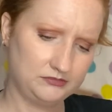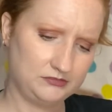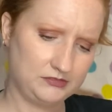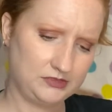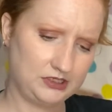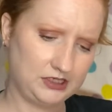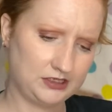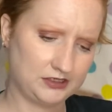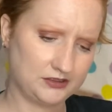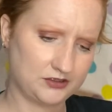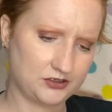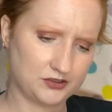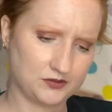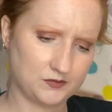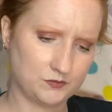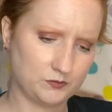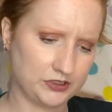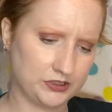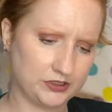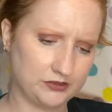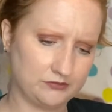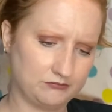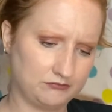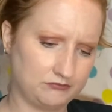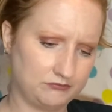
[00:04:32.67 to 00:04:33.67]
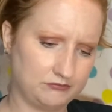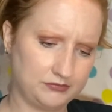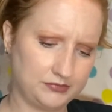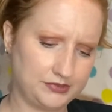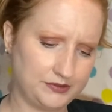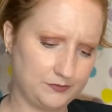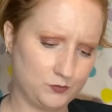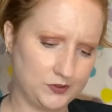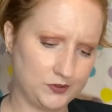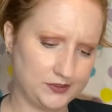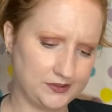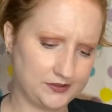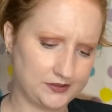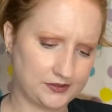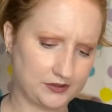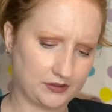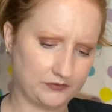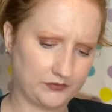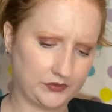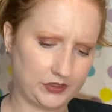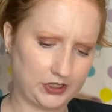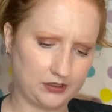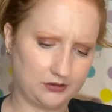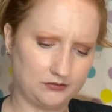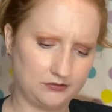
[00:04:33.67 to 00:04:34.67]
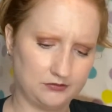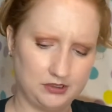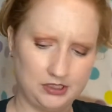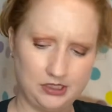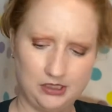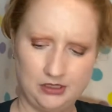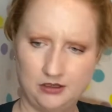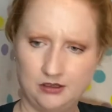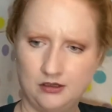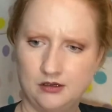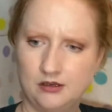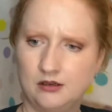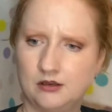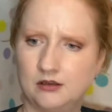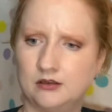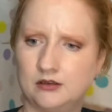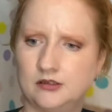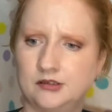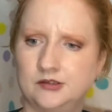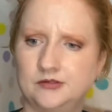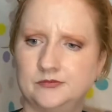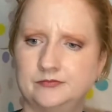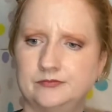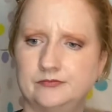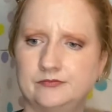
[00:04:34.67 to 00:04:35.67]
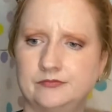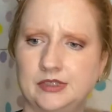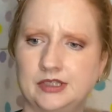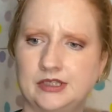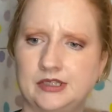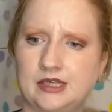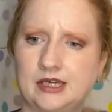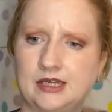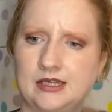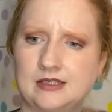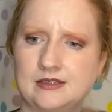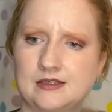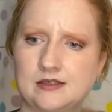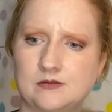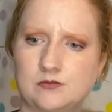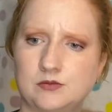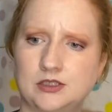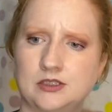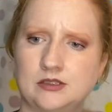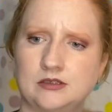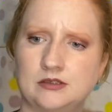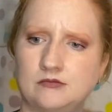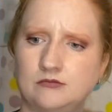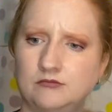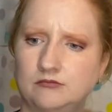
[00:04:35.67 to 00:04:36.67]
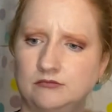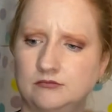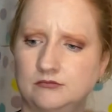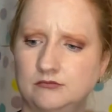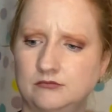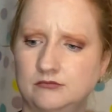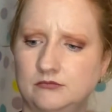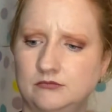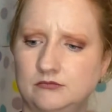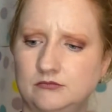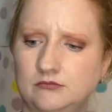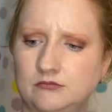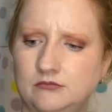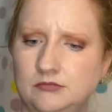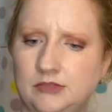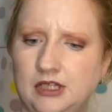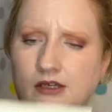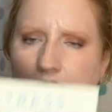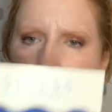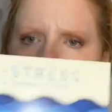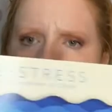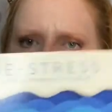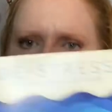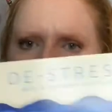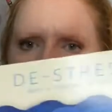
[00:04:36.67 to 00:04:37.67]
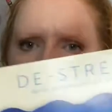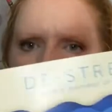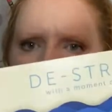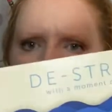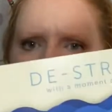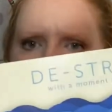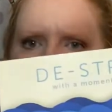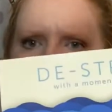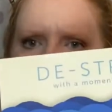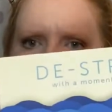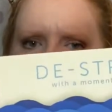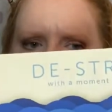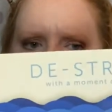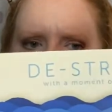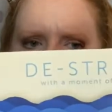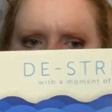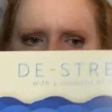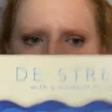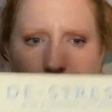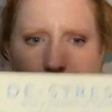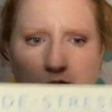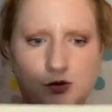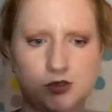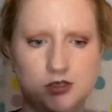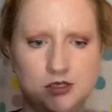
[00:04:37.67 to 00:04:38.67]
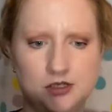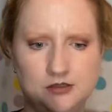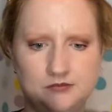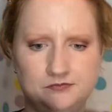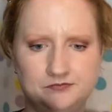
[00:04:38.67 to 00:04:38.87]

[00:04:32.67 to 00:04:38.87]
And it's just one, one serving. Um, but that's what, yeah, that's what this was for.